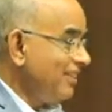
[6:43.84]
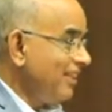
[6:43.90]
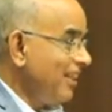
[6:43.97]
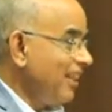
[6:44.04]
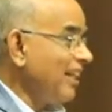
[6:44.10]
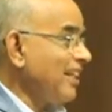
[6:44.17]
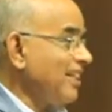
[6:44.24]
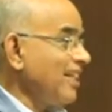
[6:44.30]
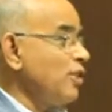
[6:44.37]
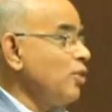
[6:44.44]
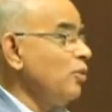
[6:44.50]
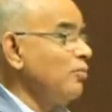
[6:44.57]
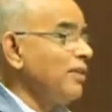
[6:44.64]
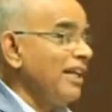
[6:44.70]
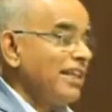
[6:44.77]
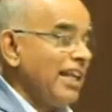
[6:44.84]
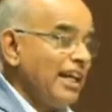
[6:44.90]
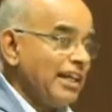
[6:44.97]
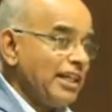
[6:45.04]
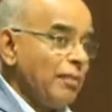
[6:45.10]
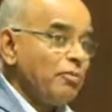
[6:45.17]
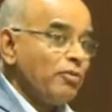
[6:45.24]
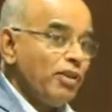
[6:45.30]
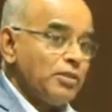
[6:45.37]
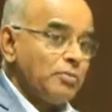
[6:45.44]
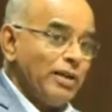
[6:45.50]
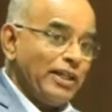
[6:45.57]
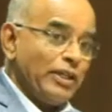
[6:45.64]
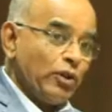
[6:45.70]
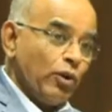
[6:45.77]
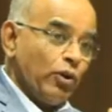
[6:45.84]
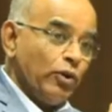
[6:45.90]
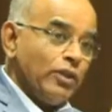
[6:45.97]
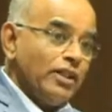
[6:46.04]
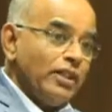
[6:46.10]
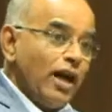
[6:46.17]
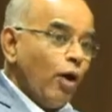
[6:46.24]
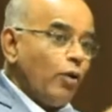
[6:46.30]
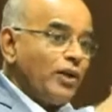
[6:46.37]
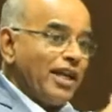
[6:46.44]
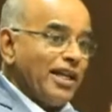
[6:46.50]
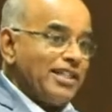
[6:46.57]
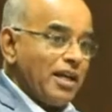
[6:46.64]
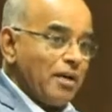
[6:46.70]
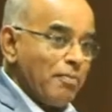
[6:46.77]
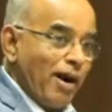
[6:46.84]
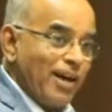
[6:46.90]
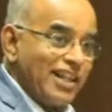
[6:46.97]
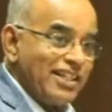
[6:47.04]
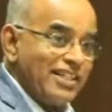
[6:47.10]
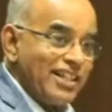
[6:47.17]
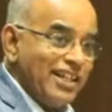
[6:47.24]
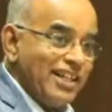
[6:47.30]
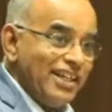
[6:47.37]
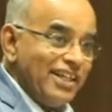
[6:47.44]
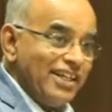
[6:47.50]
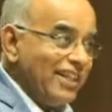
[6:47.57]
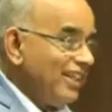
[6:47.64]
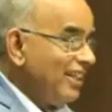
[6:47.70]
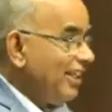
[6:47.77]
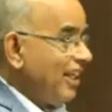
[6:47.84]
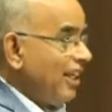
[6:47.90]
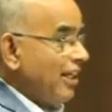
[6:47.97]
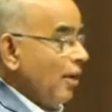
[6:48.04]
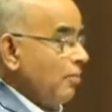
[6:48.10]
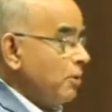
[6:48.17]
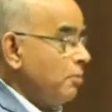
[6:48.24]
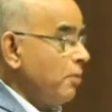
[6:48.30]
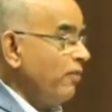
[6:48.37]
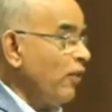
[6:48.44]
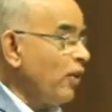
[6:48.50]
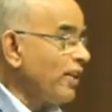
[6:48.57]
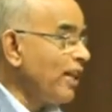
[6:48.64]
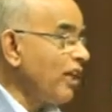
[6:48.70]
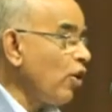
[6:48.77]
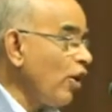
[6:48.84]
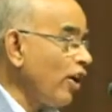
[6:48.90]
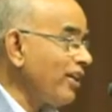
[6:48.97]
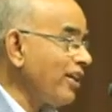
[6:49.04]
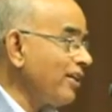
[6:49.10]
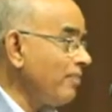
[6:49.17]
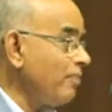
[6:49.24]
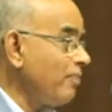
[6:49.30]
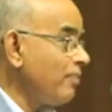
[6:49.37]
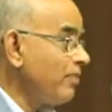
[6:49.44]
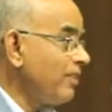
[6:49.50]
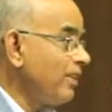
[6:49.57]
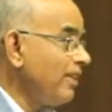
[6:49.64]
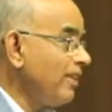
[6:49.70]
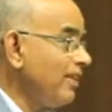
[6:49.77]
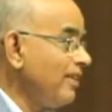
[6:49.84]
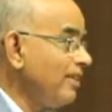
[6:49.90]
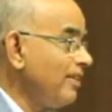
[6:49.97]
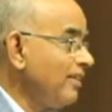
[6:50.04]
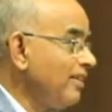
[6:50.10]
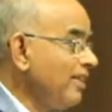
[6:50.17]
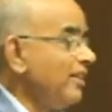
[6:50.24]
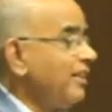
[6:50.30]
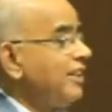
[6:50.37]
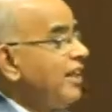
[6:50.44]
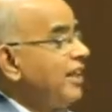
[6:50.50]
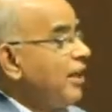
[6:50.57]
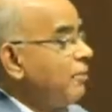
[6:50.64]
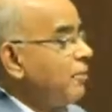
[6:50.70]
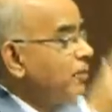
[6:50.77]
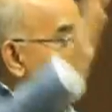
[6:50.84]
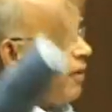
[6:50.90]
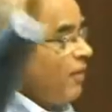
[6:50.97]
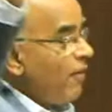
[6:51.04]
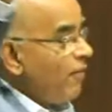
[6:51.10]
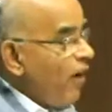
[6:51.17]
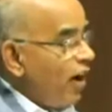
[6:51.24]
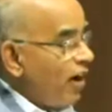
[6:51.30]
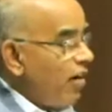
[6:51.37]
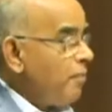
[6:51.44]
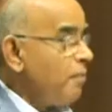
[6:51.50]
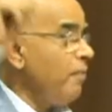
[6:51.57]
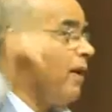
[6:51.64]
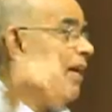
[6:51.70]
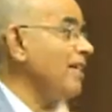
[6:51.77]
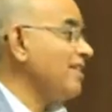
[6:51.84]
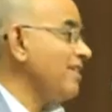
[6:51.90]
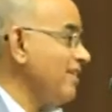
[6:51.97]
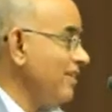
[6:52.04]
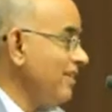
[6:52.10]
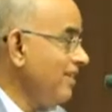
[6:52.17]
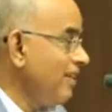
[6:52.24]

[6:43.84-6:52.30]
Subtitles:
Let us assume that an attempt was made to outrage her modesty. She comes before the court. She comes from a far off place.